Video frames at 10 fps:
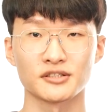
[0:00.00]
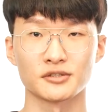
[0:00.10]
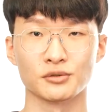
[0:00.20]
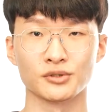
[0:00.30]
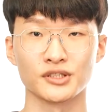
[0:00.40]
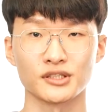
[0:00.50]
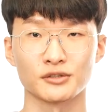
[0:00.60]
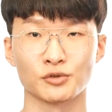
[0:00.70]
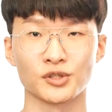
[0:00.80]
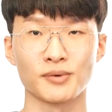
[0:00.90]

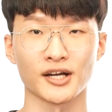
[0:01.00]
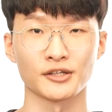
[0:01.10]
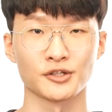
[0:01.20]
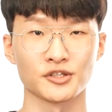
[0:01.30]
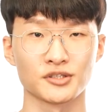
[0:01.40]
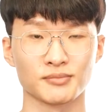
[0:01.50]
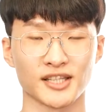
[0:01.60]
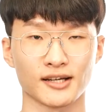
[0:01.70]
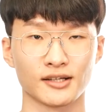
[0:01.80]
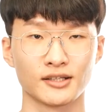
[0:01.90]
TypeScript and
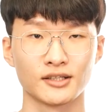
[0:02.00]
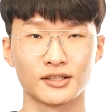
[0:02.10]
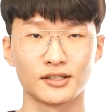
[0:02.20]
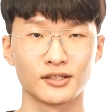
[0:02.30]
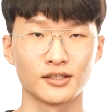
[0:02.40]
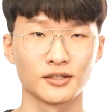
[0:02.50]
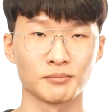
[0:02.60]
implement tsdoc.